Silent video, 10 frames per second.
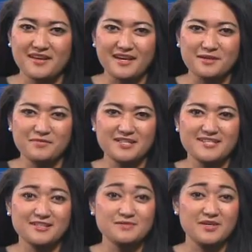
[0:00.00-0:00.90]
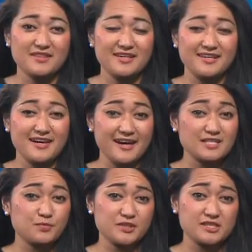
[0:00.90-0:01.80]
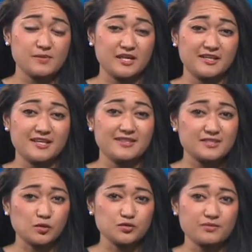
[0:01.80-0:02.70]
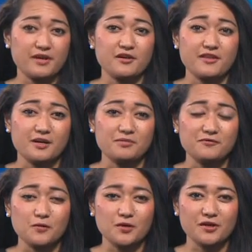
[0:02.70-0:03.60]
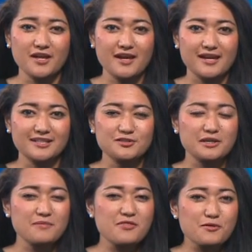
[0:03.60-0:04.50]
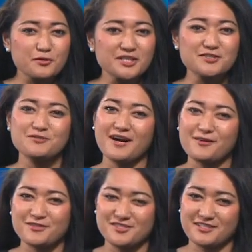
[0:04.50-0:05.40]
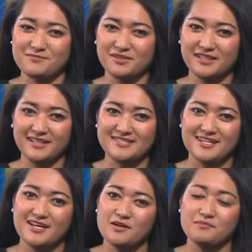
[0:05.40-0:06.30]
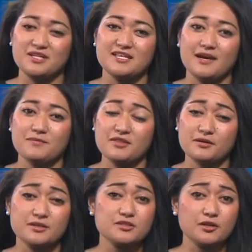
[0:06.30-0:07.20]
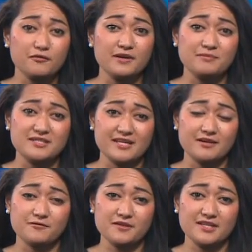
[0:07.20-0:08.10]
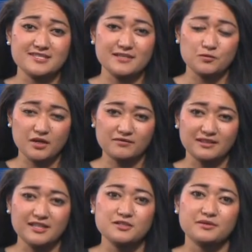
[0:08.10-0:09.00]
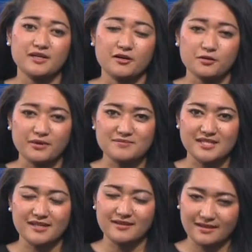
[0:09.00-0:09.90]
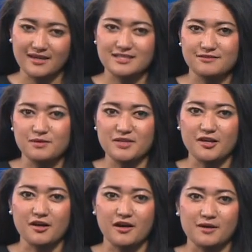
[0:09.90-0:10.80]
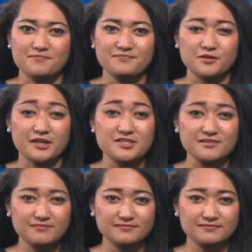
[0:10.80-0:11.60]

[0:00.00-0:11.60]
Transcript: And Ben tells me that he has participated in this ultra marathon before, and it took him 32 hours to complete. Meantime, there is a GoFundMe set up for this, and we'll have a link to it on our website at ktvb.com. Gretchen?